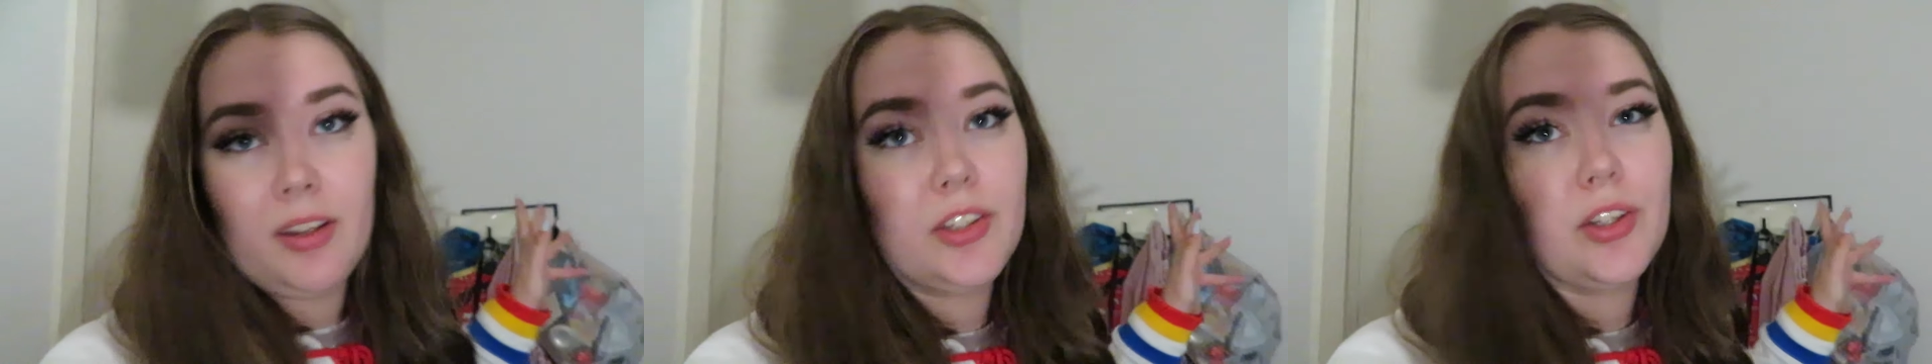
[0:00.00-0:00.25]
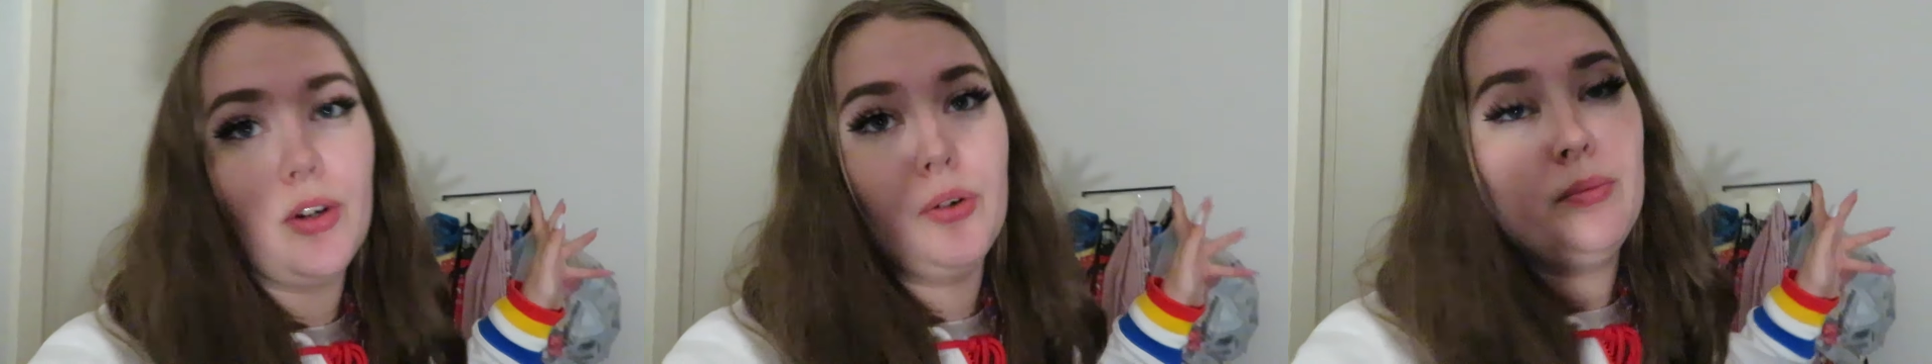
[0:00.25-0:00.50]

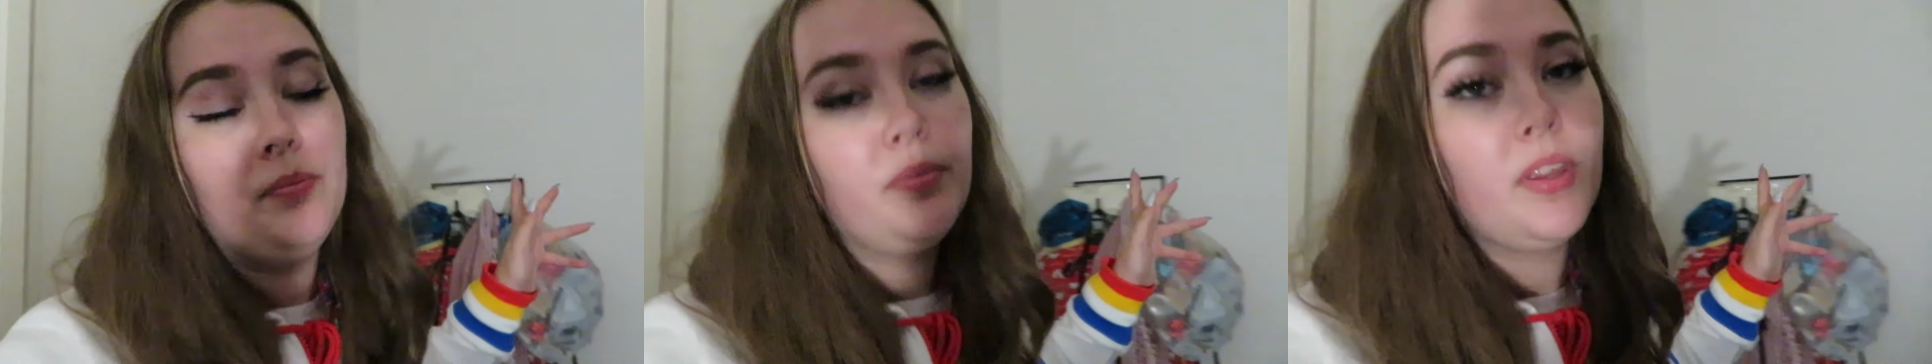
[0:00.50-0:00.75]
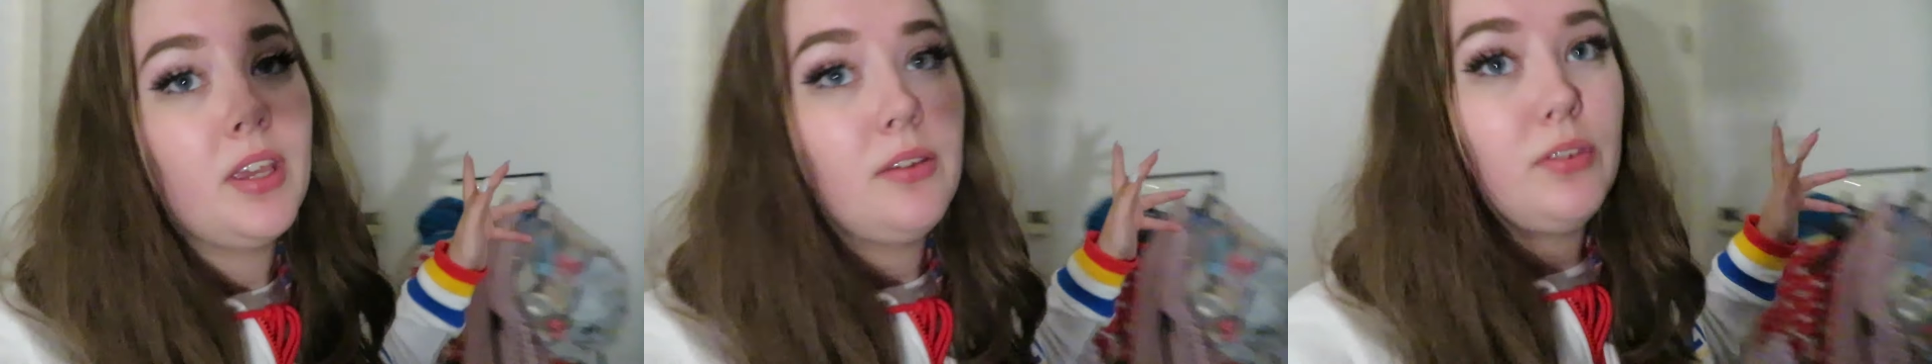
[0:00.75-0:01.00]
So
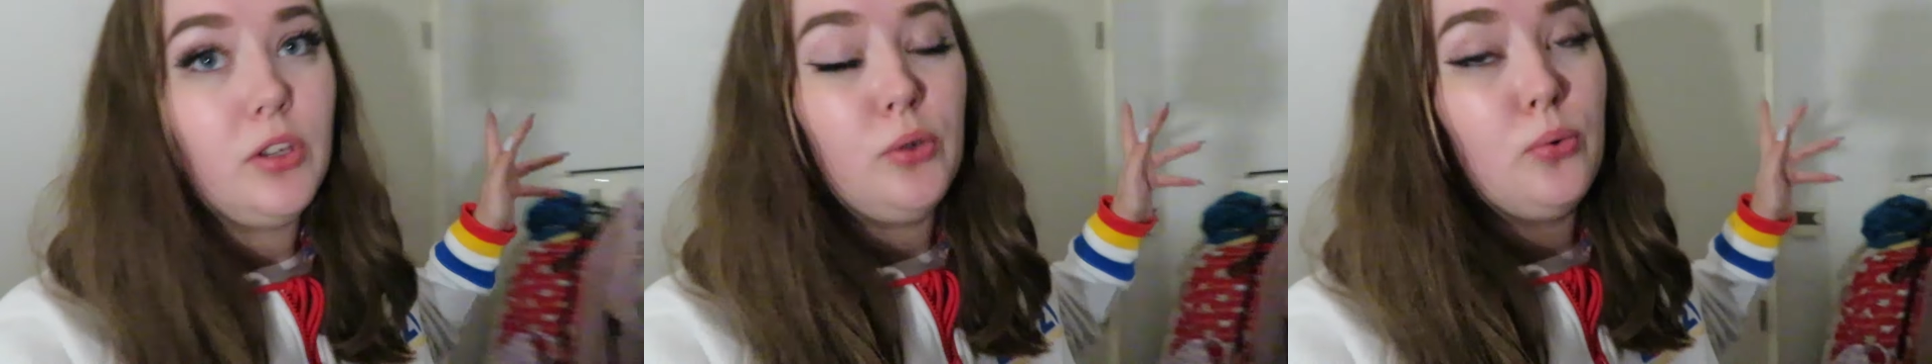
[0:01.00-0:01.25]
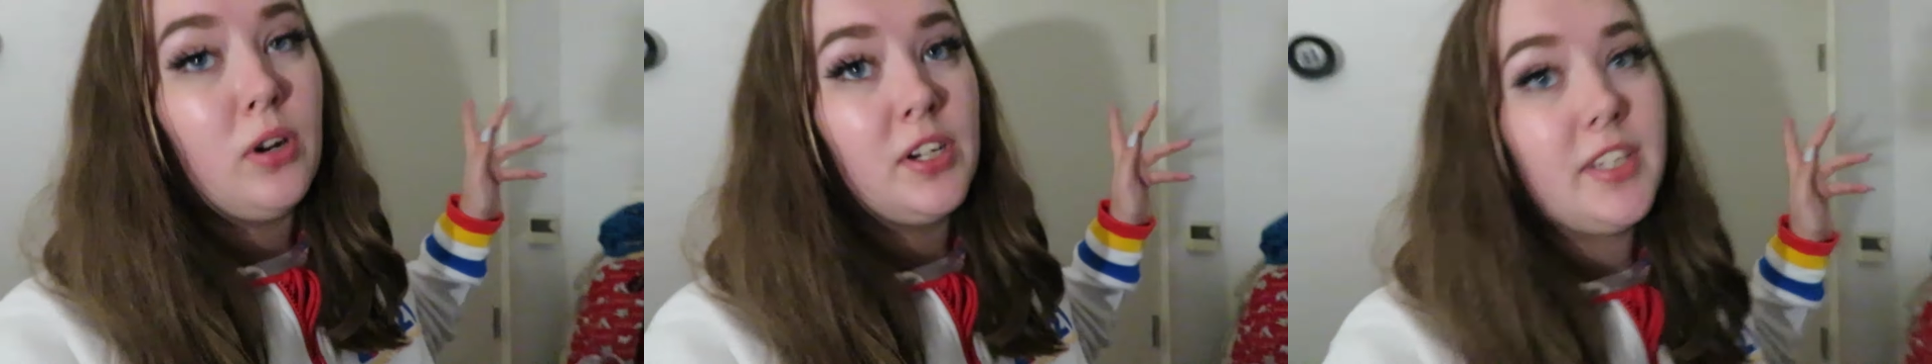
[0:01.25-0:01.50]
if
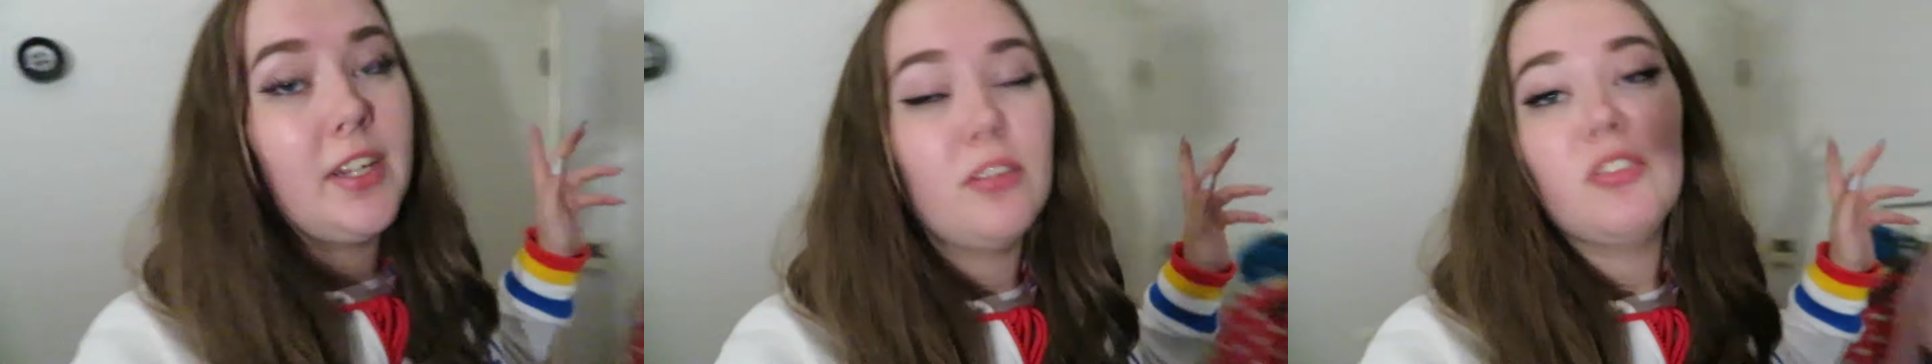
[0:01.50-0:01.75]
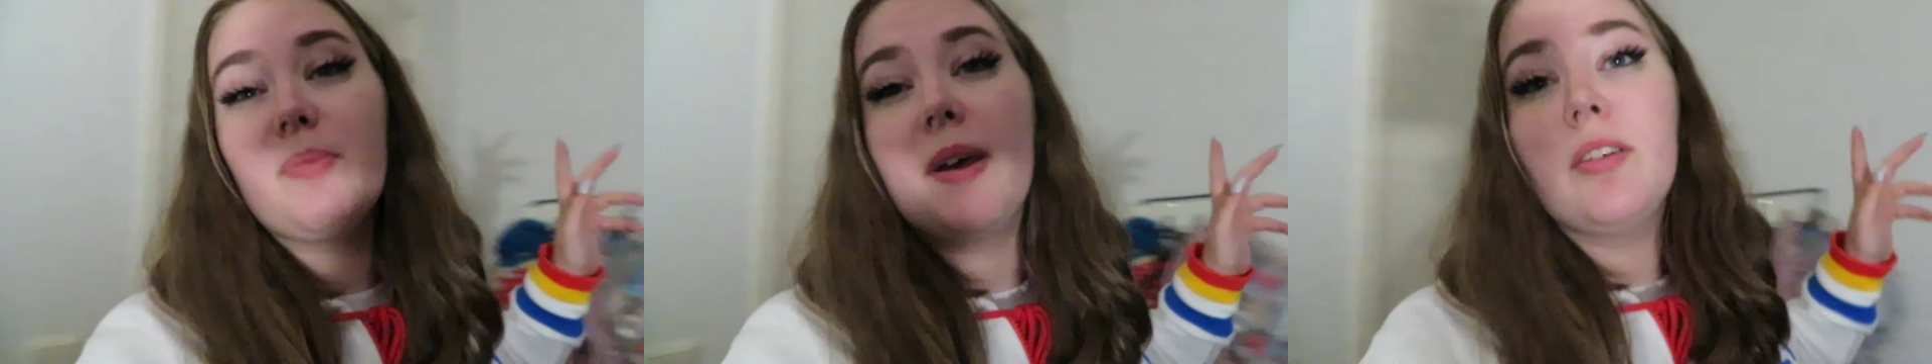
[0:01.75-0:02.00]
you are scared
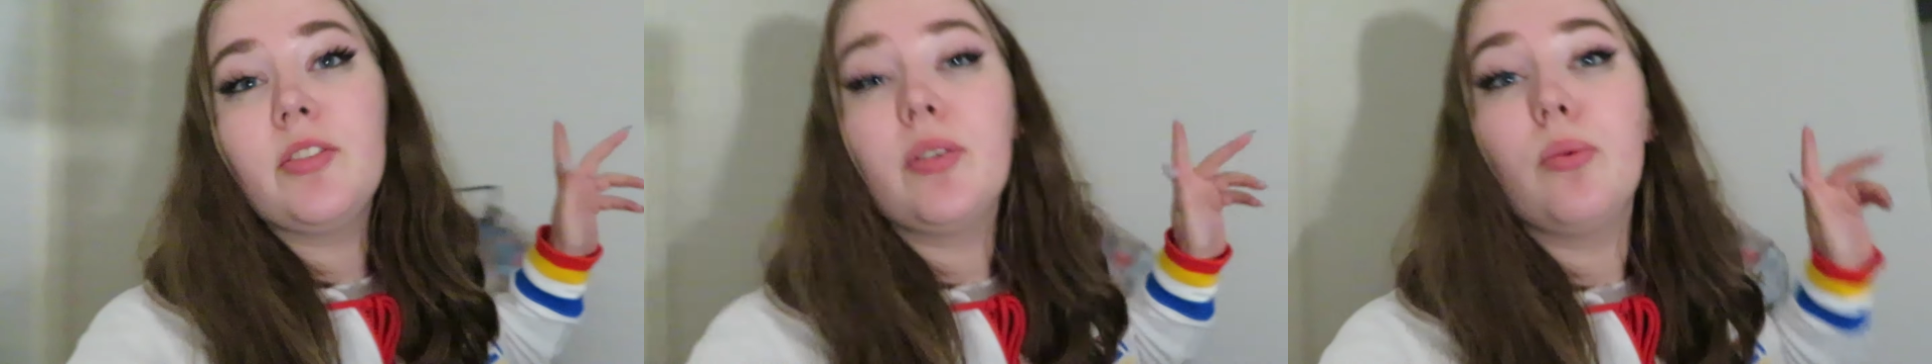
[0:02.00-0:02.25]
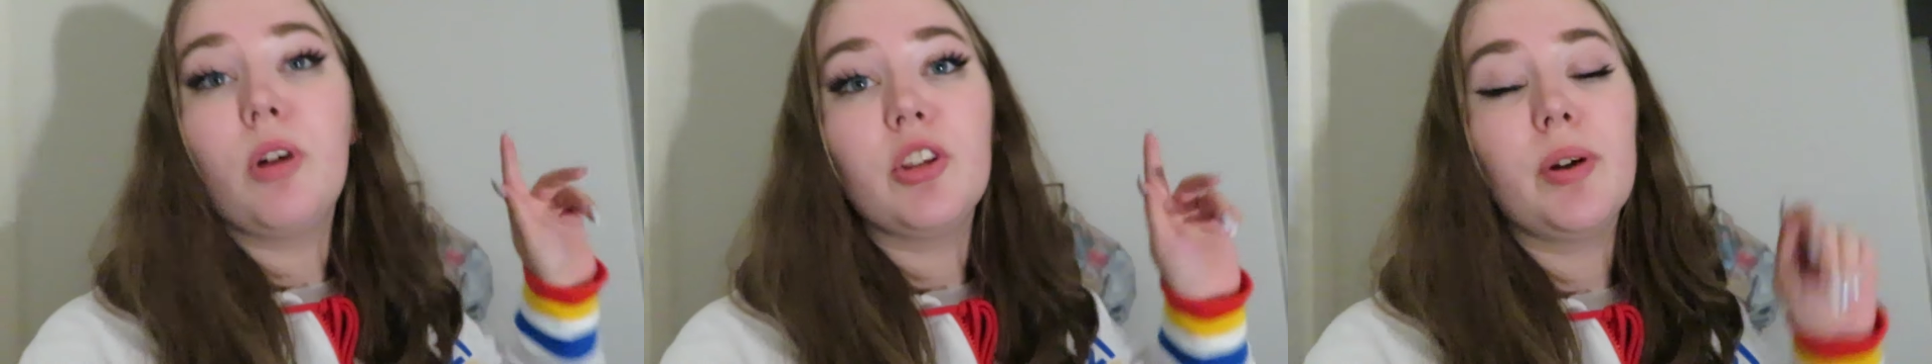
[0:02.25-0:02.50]
of spiders,
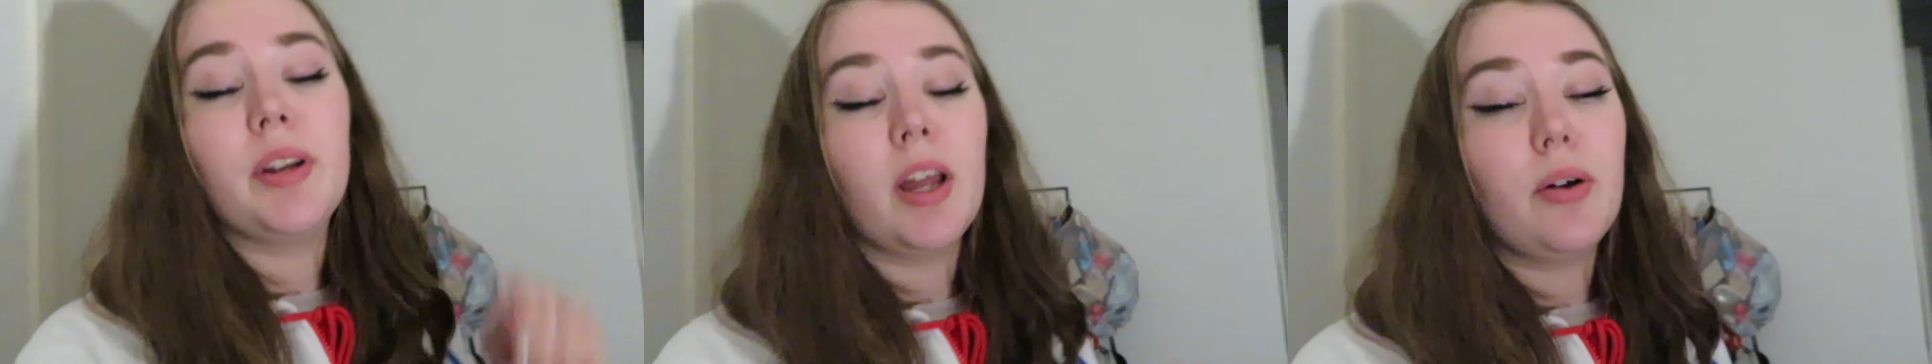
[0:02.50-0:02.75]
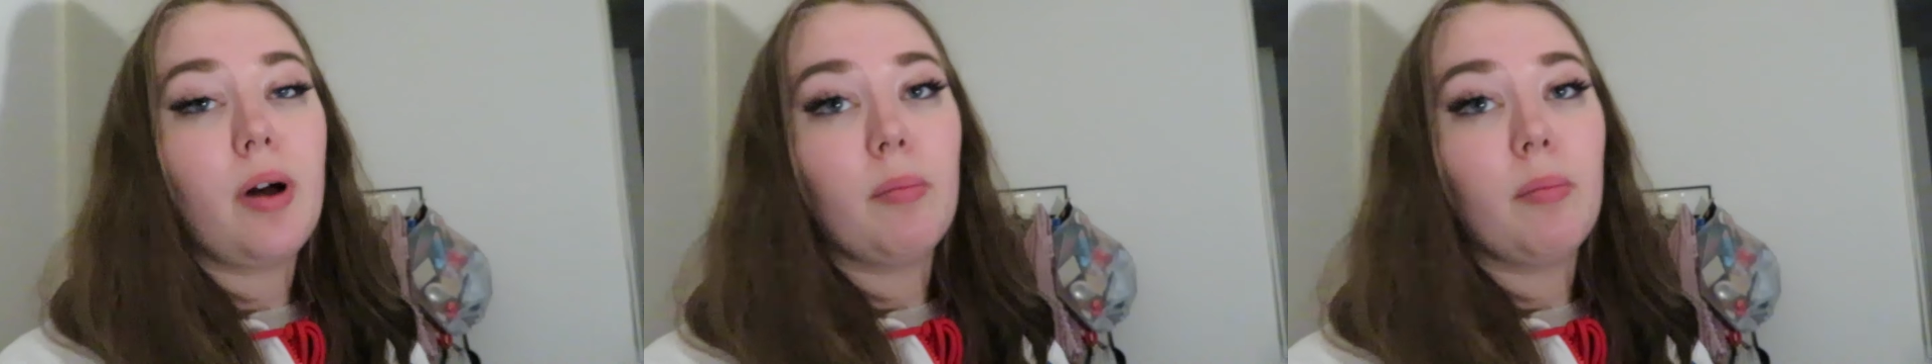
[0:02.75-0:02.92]
don't watch right now.